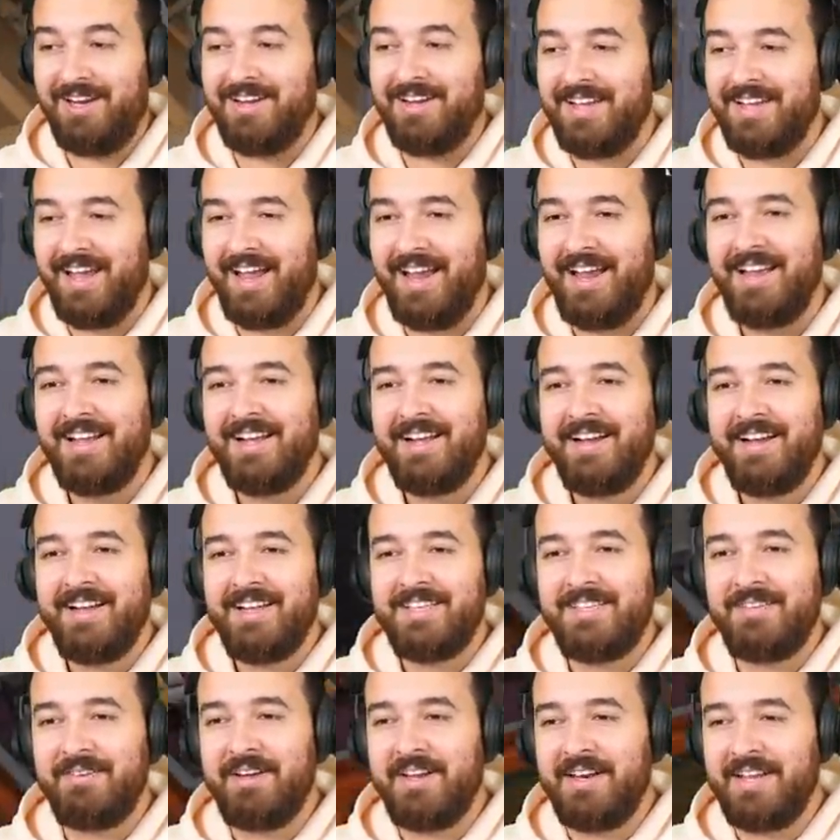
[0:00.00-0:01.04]
Okay,
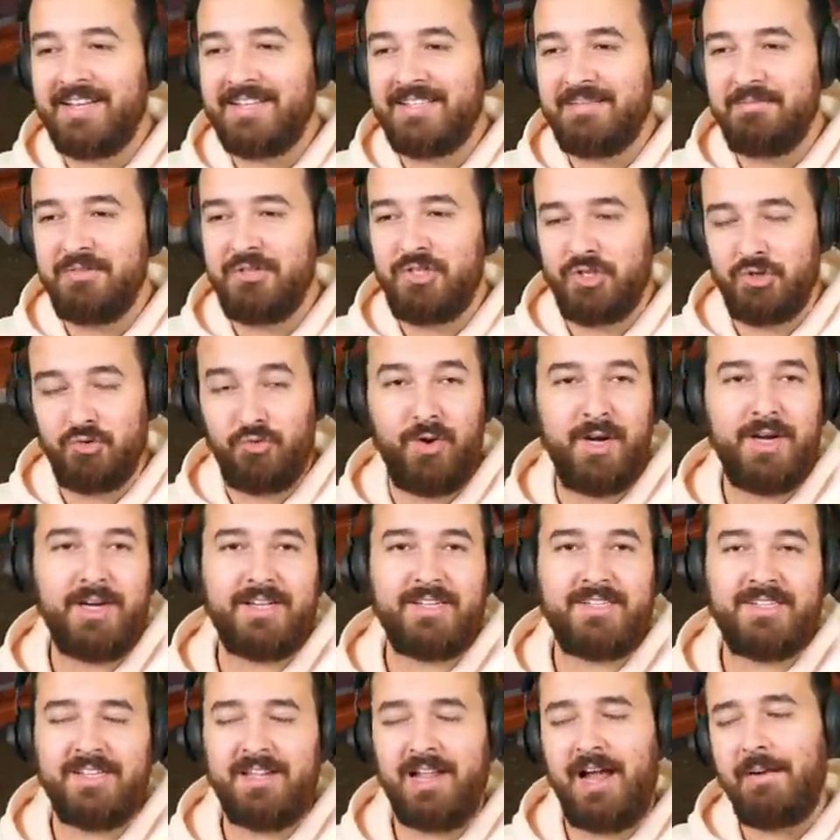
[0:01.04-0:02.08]
so we're gonna get some
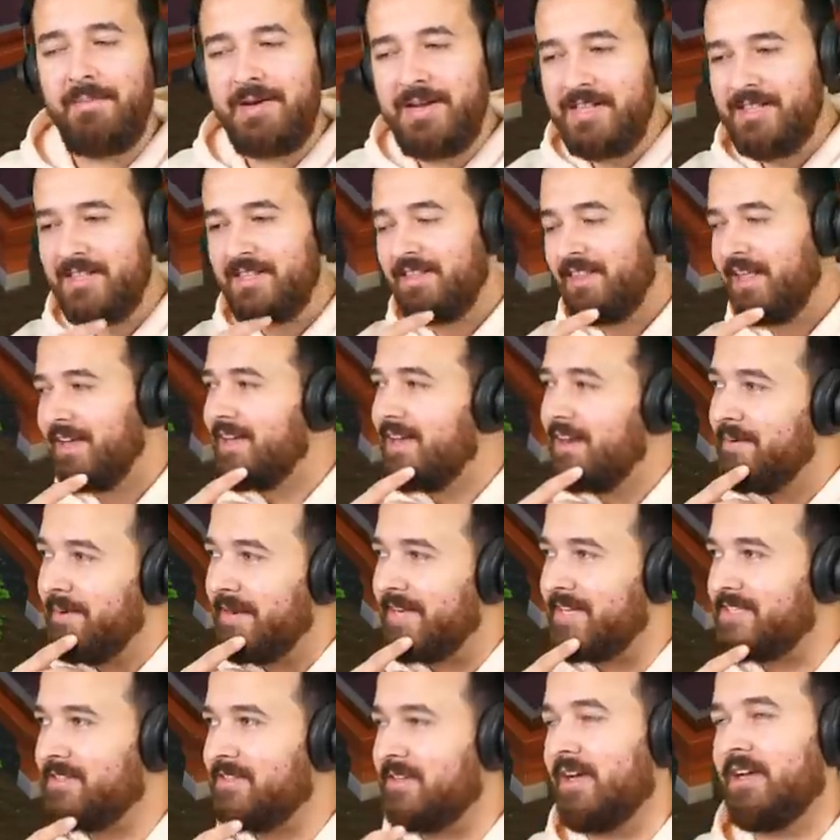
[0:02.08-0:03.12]
drinks in. I mean, that kind of
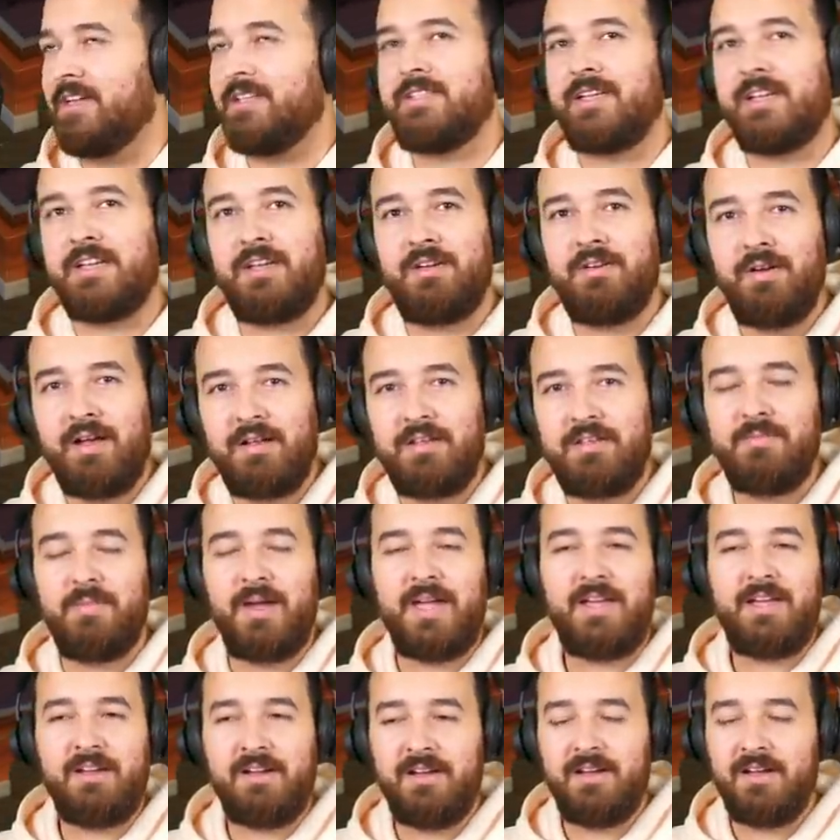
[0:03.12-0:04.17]
makes sense. Like you you
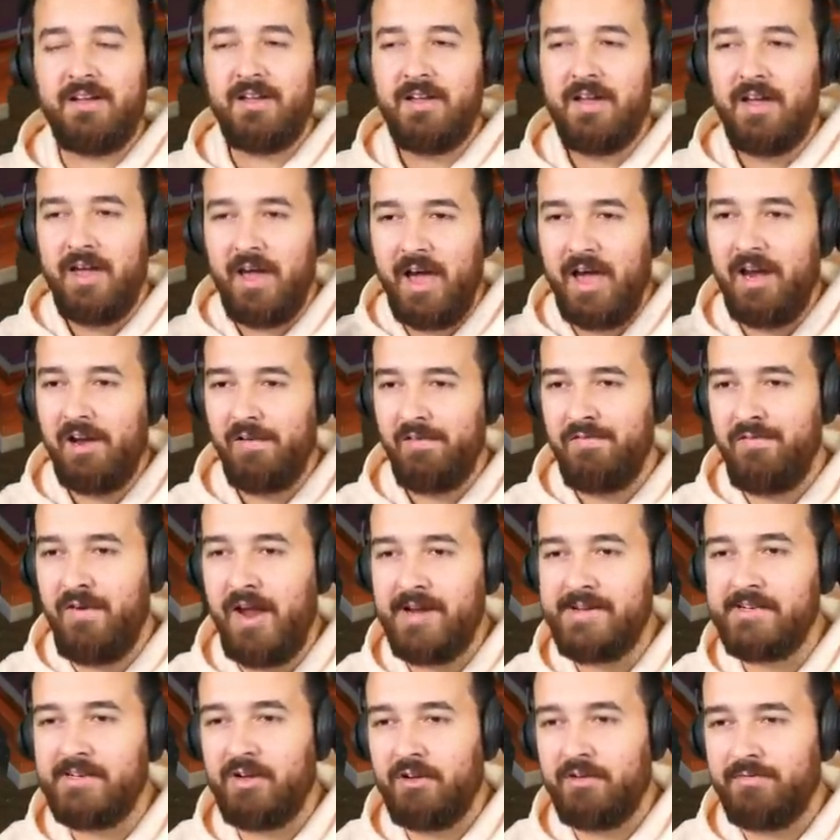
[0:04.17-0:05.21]
make a an
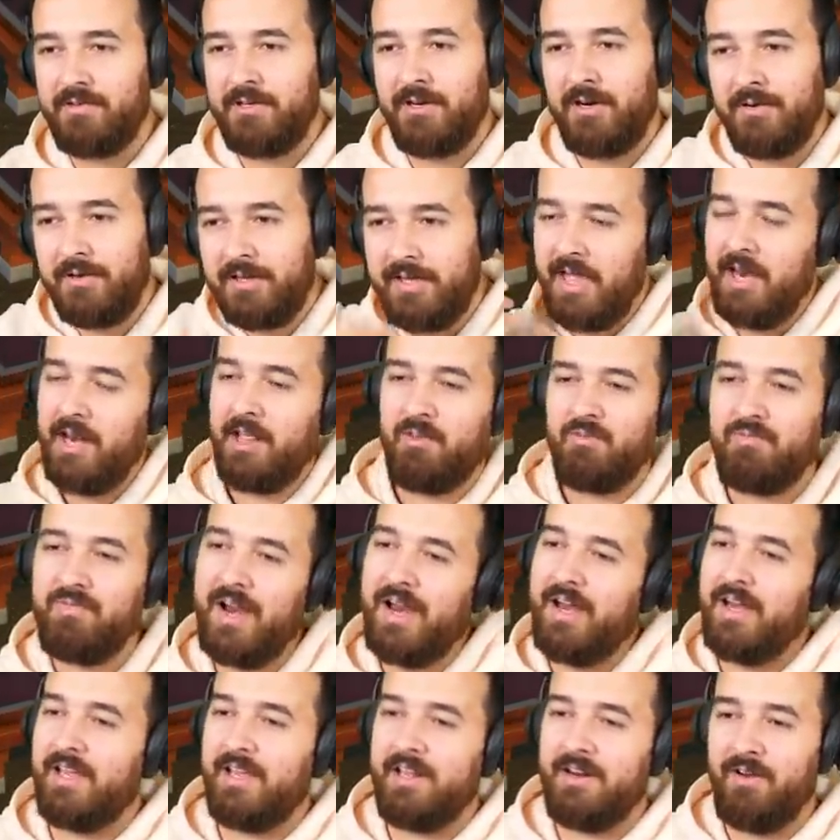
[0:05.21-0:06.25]
event of you know getting
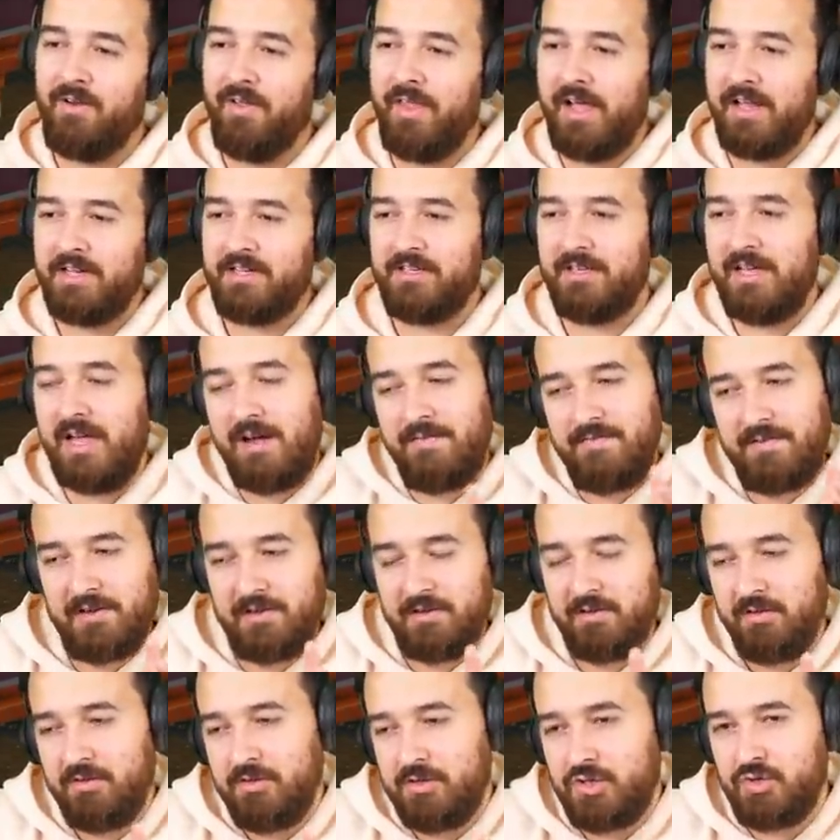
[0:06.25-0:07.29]
ready and all that. So you have your
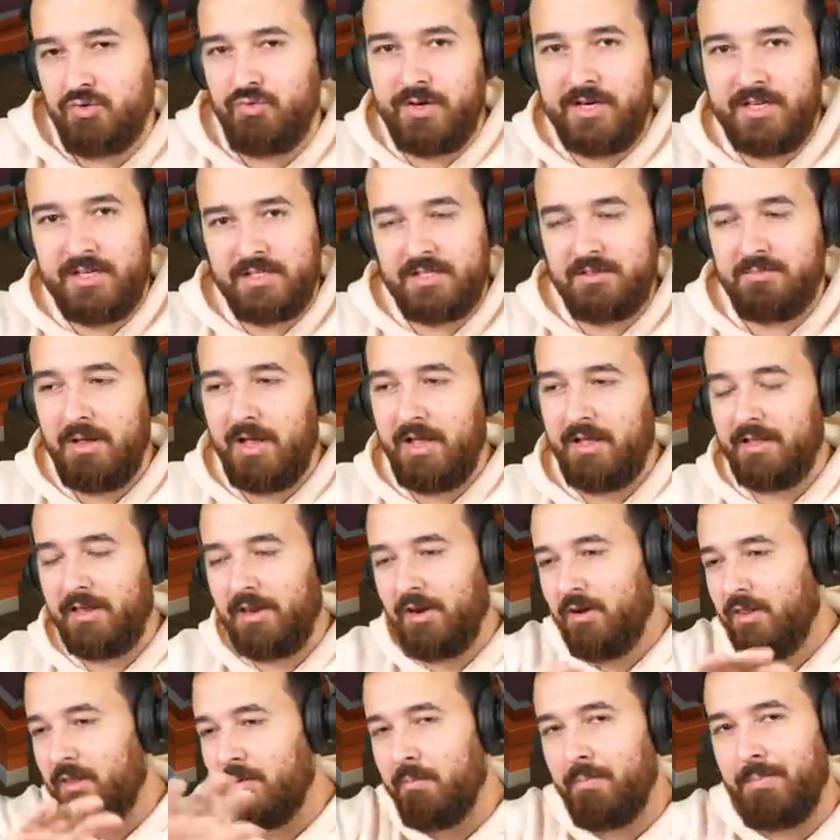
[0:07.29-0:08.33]
little drinks, uh,
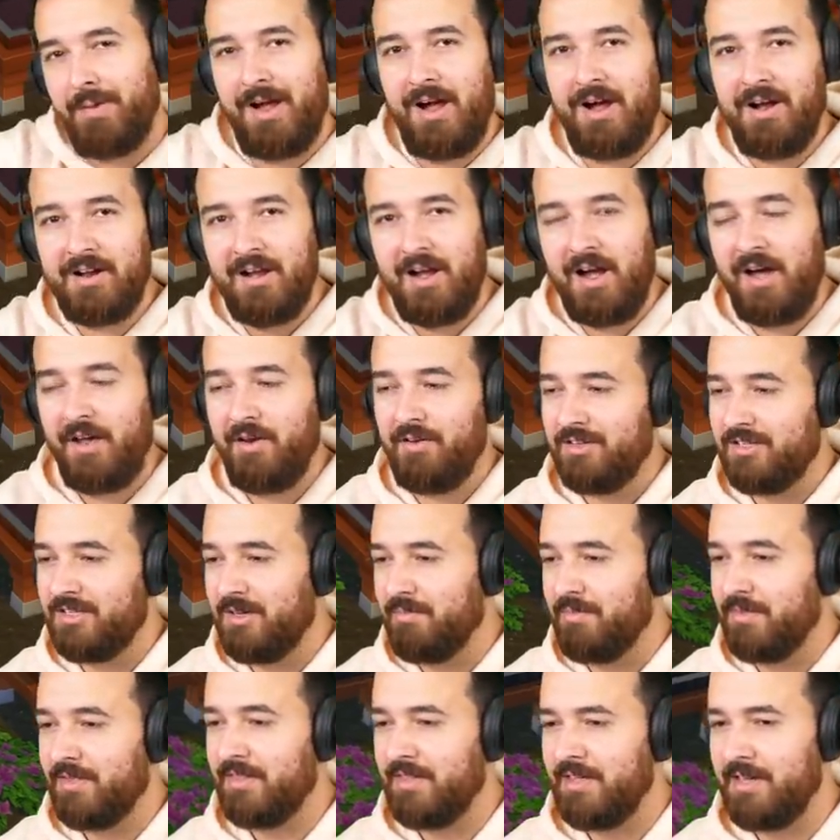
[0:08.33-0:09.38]
your little bar cart or
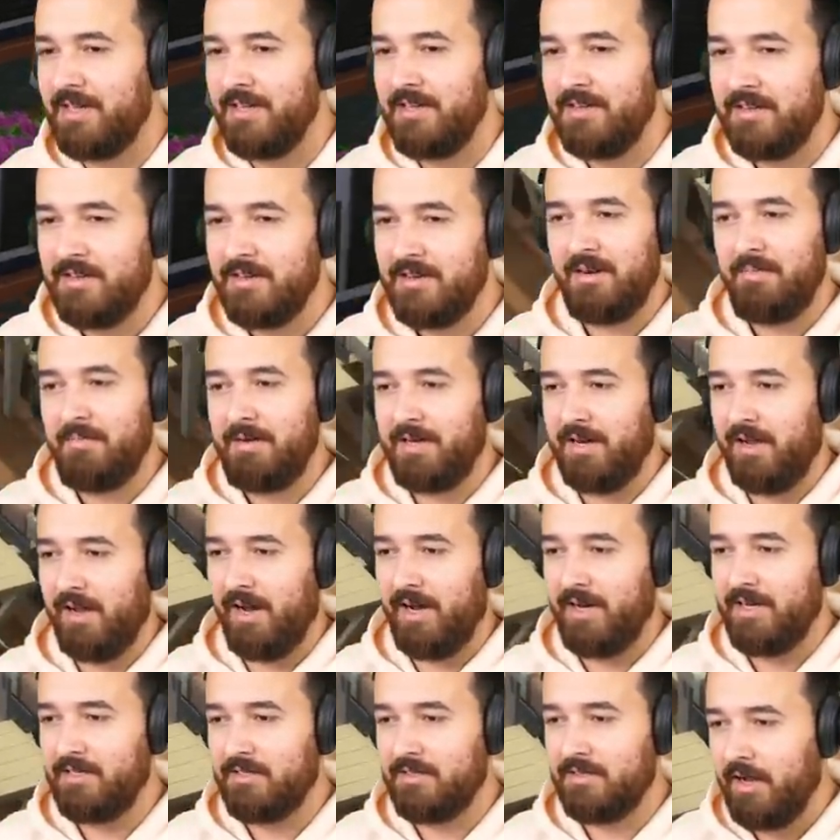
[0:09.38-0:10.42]
something there. That'd be
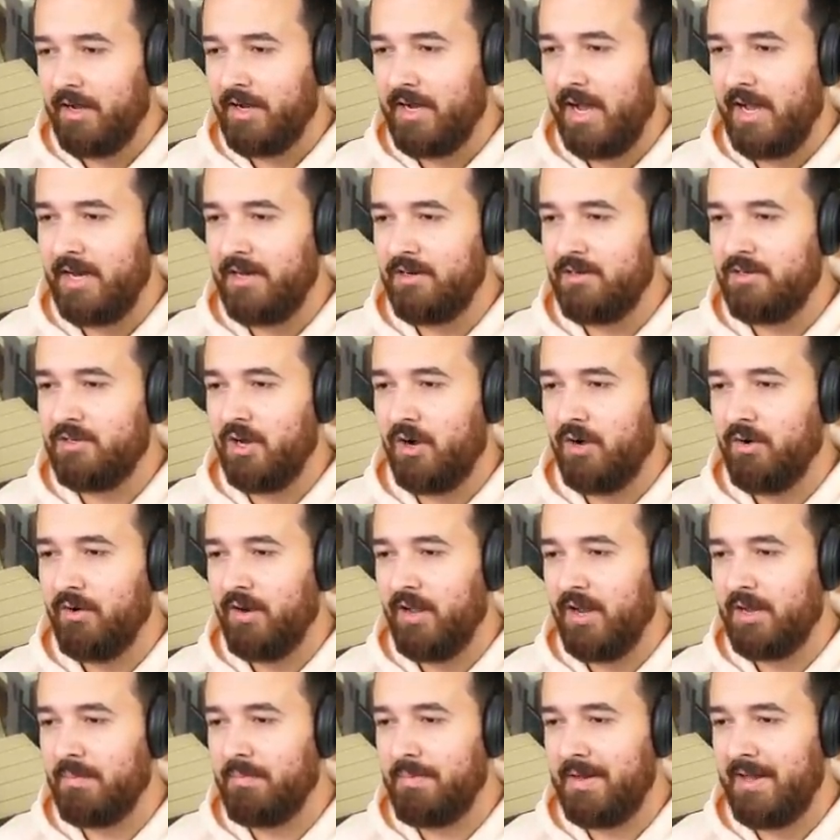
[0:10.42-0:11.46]
nice. Okay, and you don't
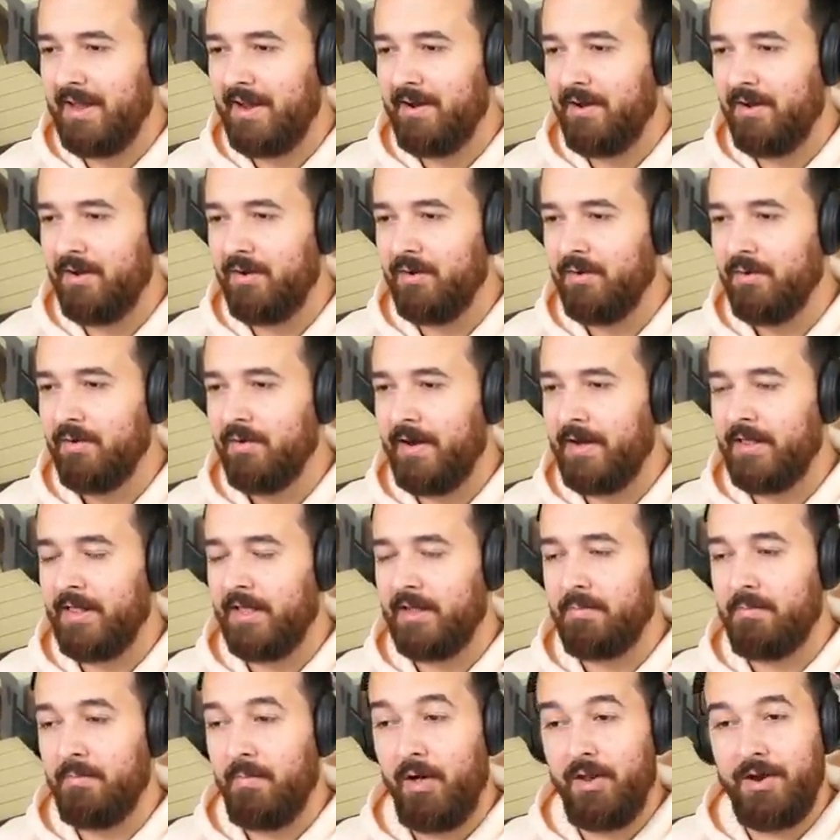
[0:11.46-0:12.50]
like piano and you
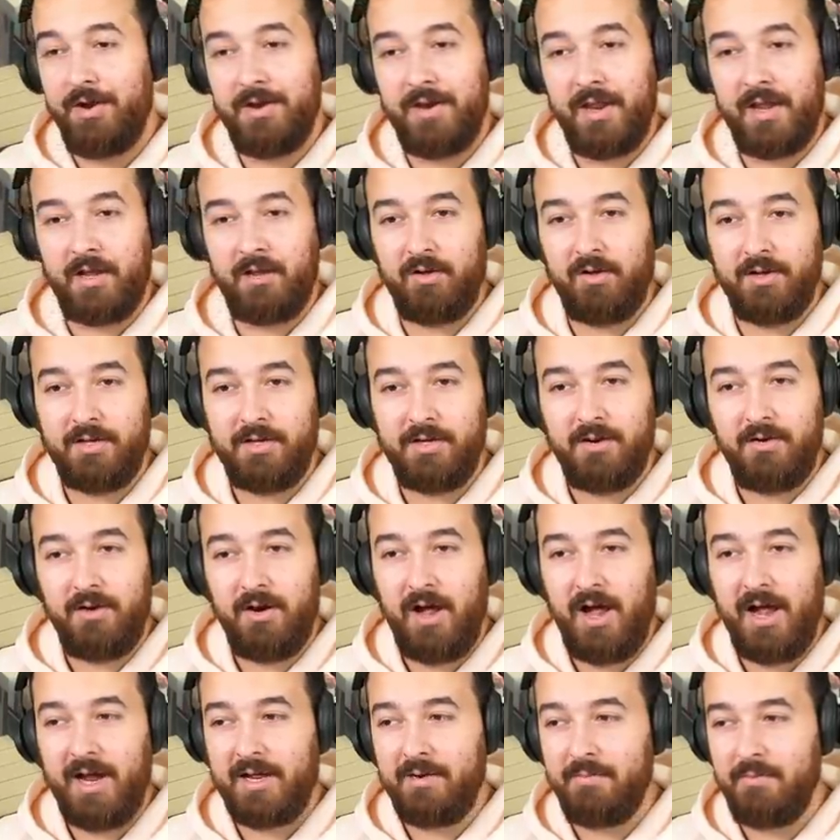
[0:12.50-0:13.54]
like modern decor. You know
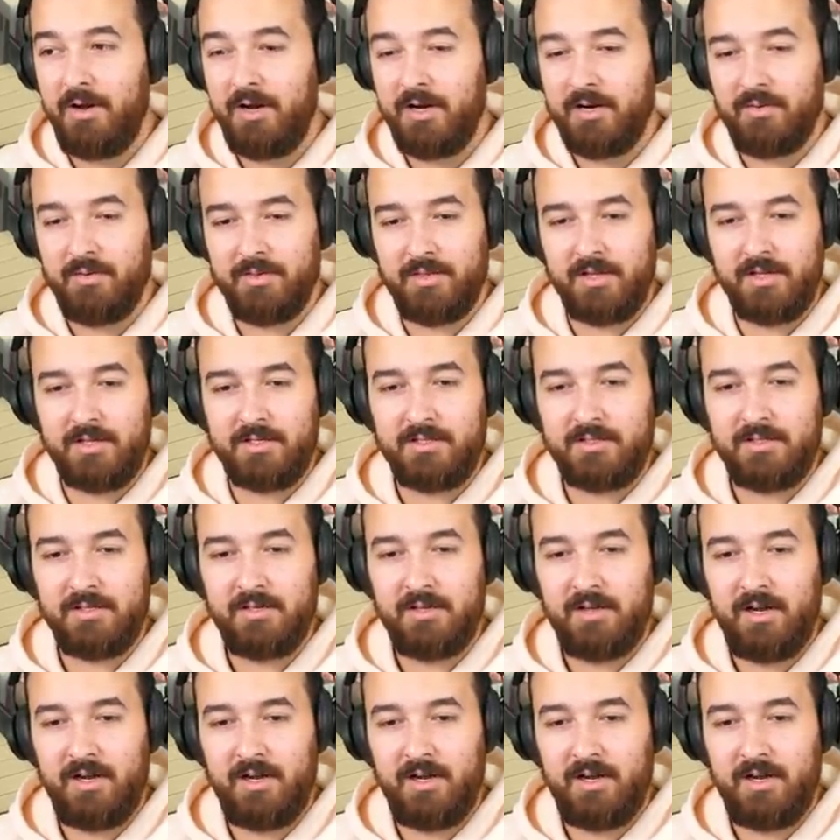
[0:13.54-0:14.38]
what? I can work with this.